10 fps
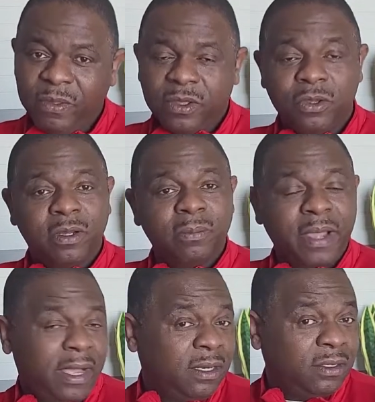you can
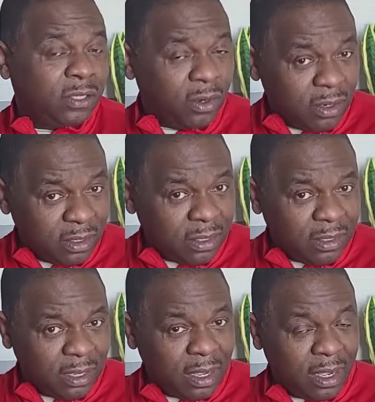pay an
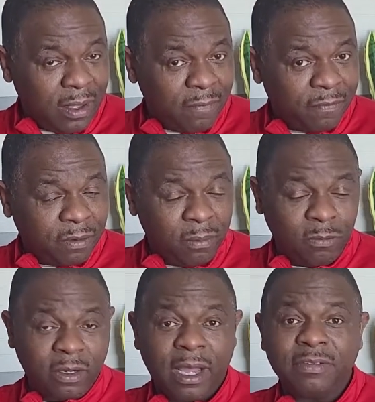attorney, from
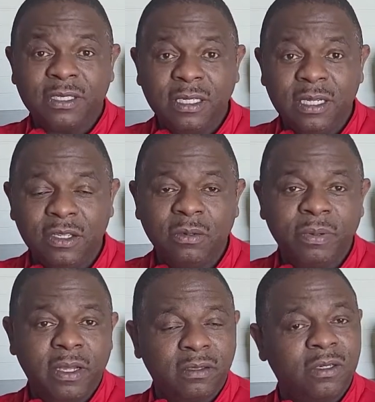what I've seen, you can
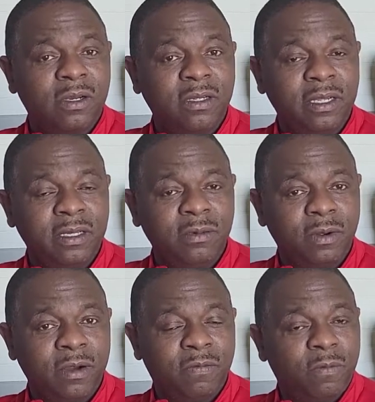pay an attorney
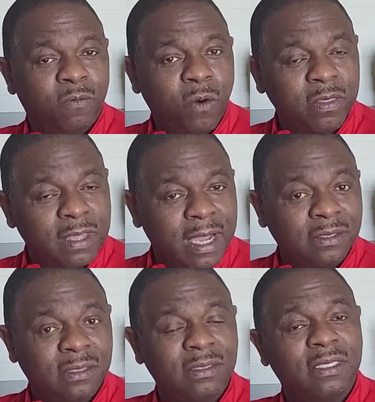anywhere from
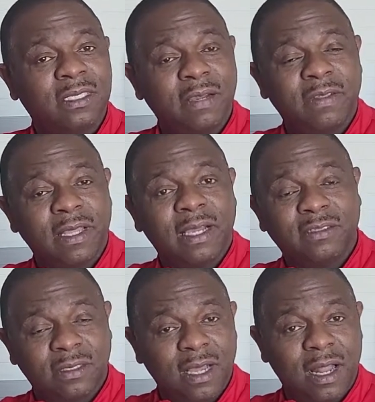$4,000 to
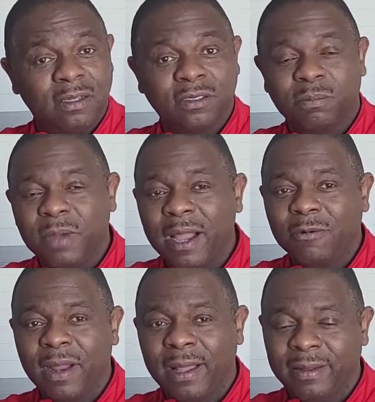$7,000, about
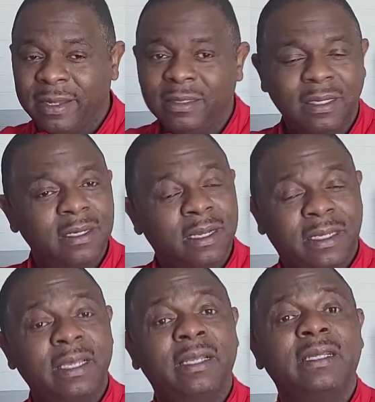around that.
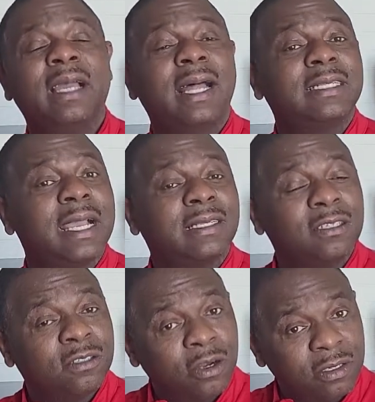Again, contact an
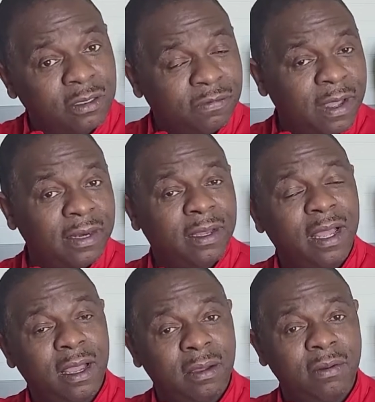attorney to find out
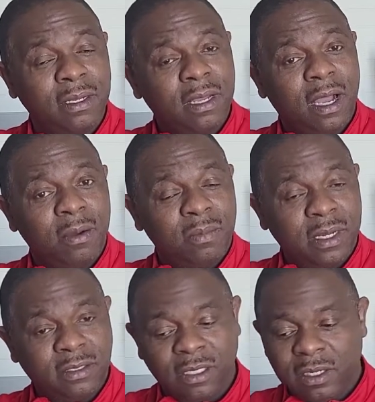how
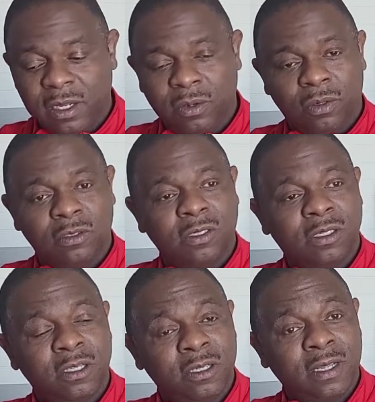much in order to
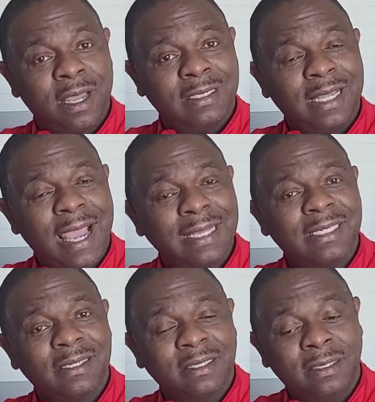clear that
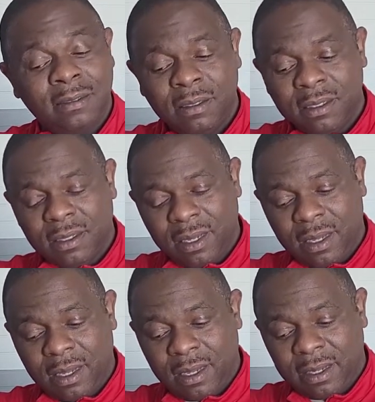tax lien
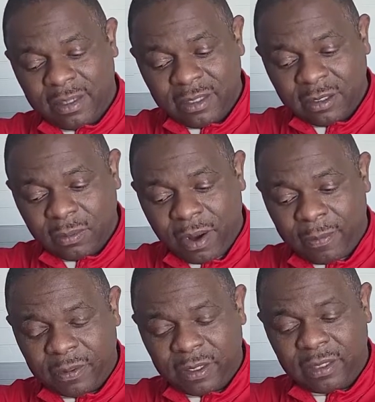against the
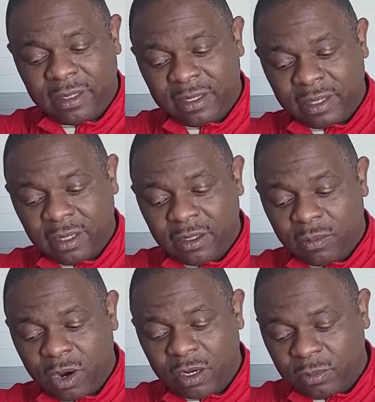property and get a clear
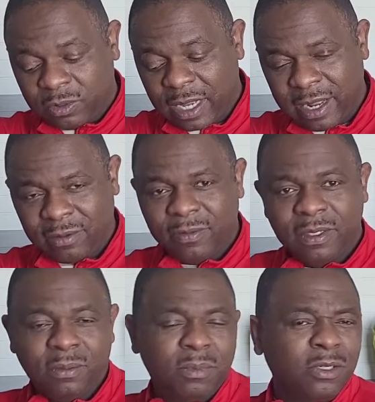marketable title.
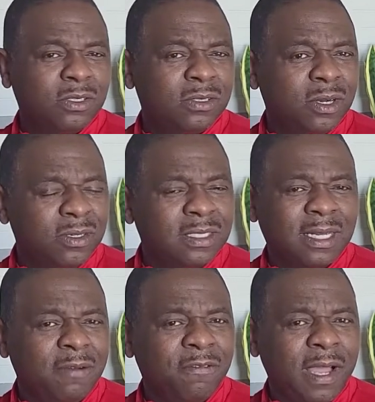Most attorneys that
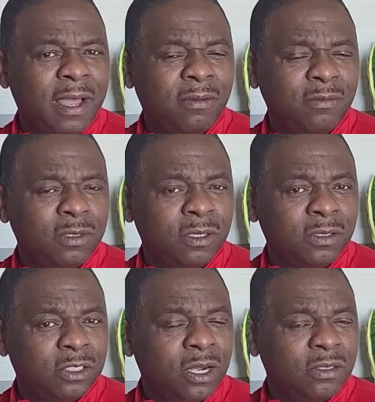I found were going to
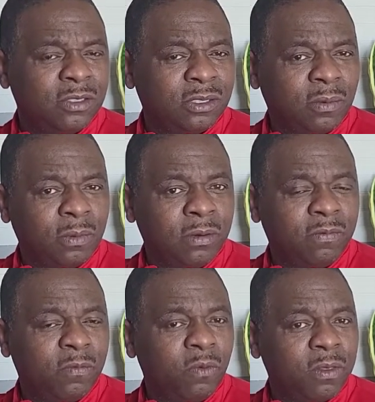charge you somewhere
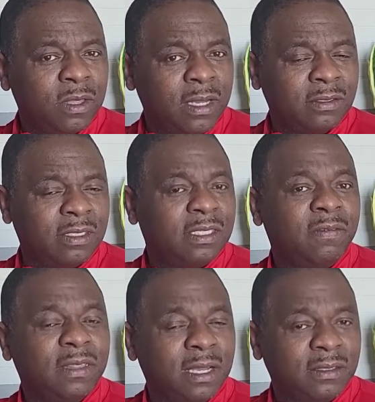from $4,000 to
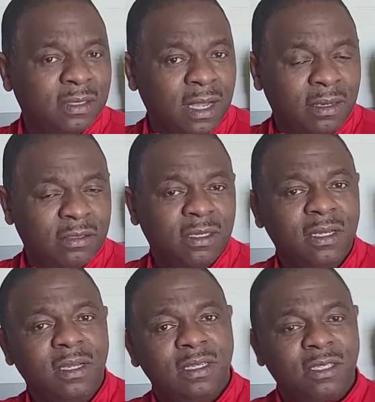$7,000.
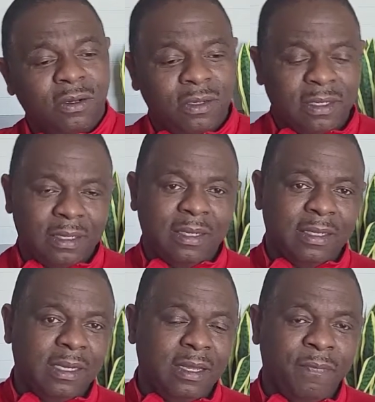So
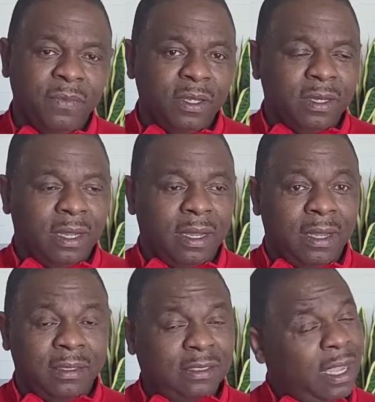again,
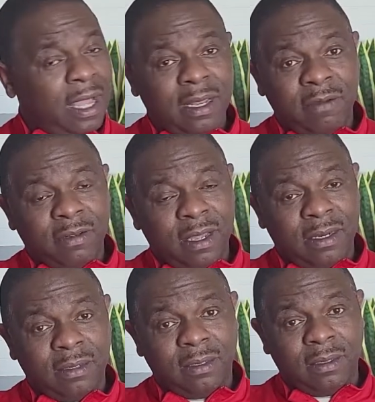because I'll have a lot
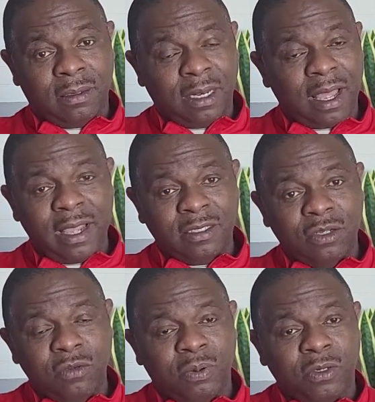of clients
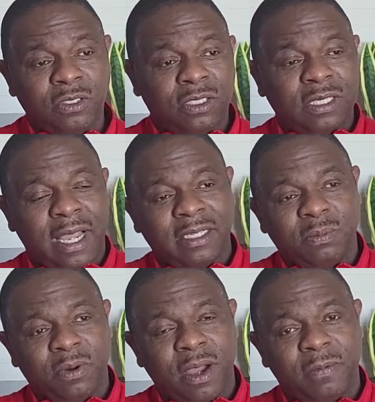who purchase tax
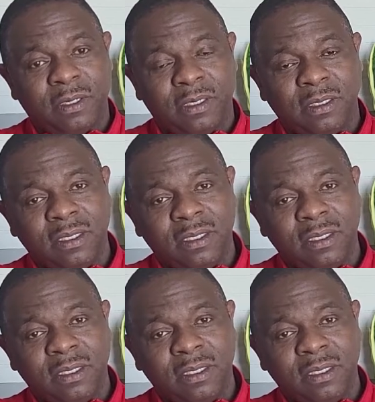properties,